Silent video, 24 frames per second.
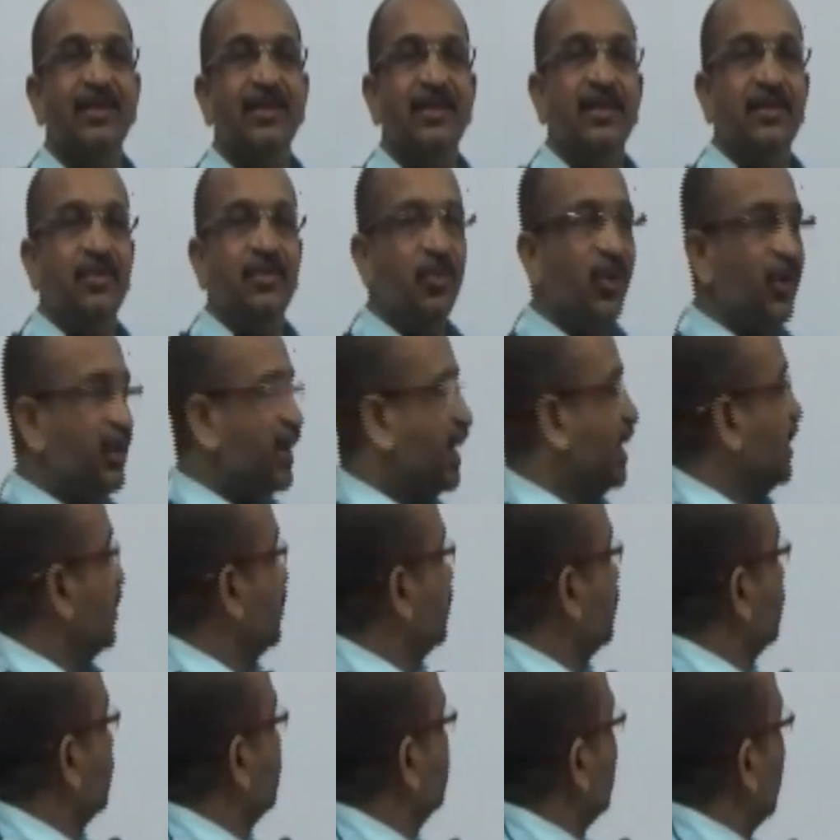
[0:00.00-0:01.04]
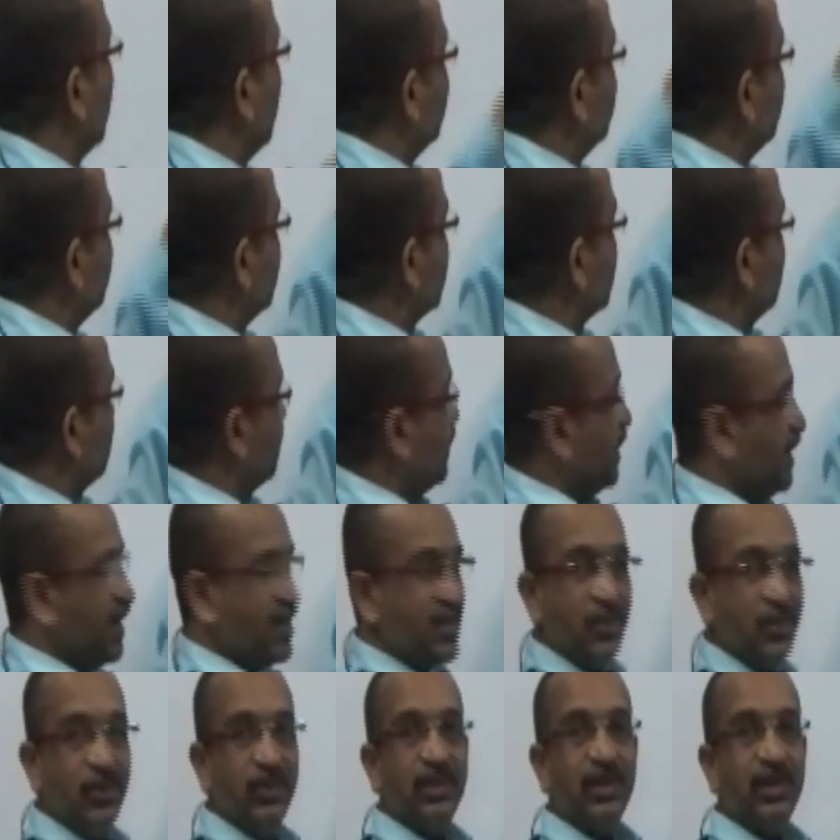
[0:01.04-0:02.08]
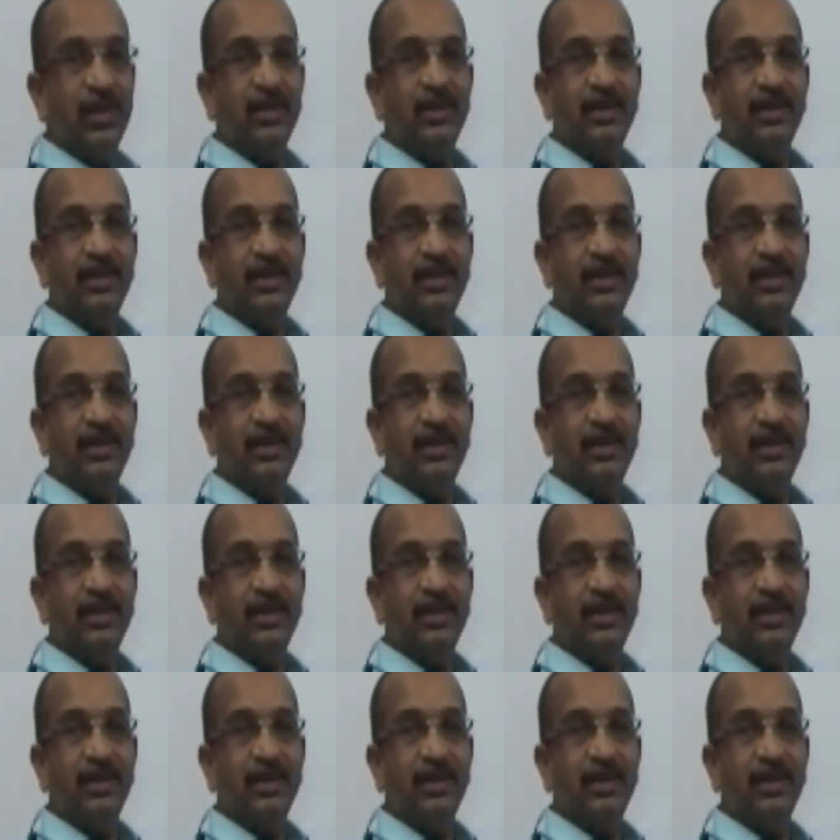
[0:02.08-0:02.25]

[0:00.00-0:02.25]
What I do, I just apply a sutra,